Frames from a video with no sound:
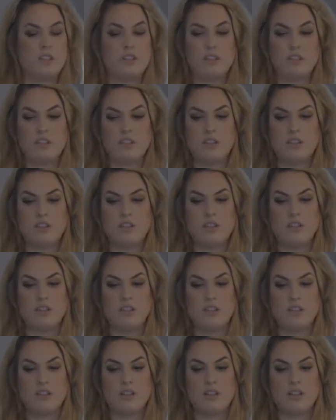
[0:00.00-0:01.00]

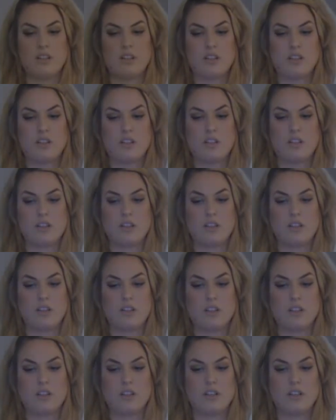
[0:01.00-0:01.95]
(silence)